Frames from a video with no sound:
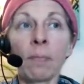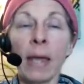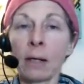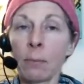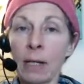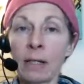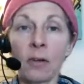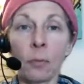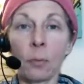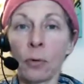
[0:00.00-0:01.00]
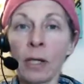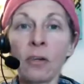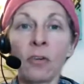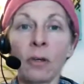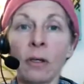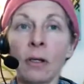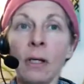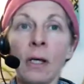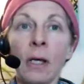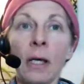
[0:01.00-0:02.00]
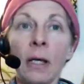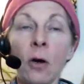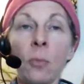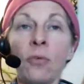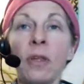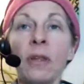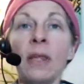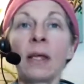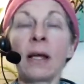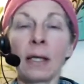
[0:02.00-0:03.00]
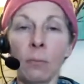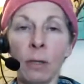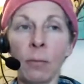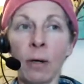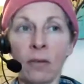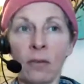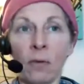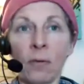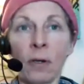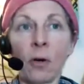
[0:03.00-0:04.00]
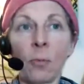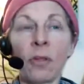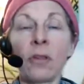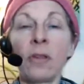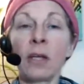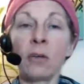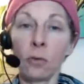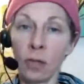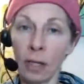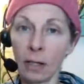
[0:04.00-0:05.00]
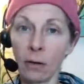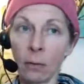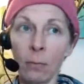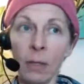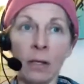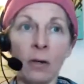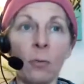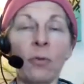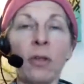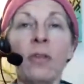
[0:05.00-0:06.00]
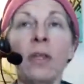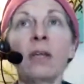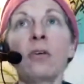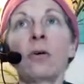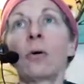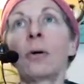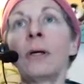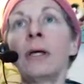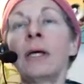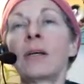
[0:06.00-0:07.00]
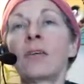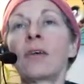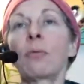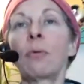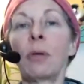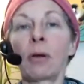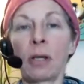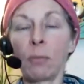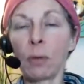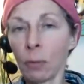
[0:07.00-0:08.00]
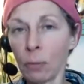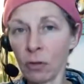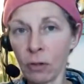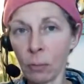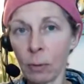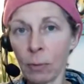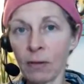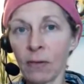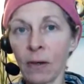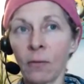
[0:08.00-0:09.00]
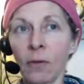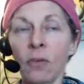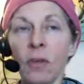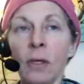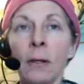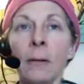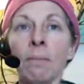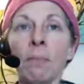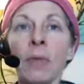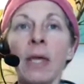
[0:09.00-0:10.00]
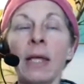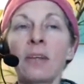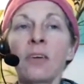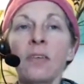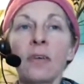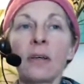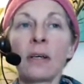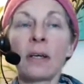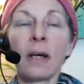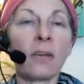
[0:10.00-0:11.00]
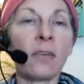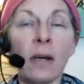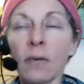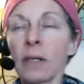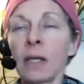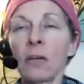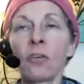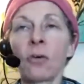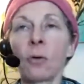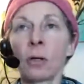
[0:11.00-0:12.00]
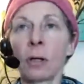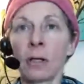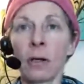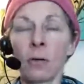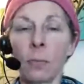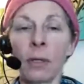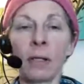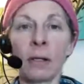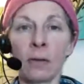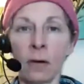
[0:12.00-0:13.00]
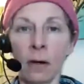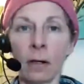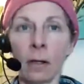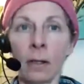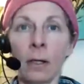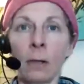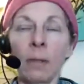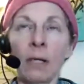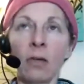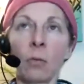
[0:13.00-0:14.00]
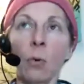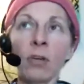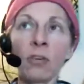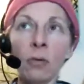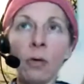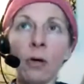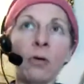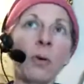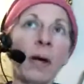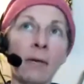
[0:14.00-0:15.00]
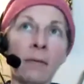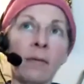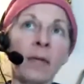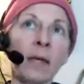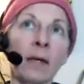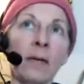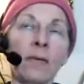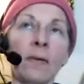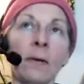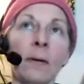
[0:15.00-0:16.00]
out of my desperation in hopes that then I can be myself, in hopes that then you'll take care of me, in hopes that then you'll accept me or give me permission to be myself. You see, it just cuts everything short on the codependent talk, because once you know you have this,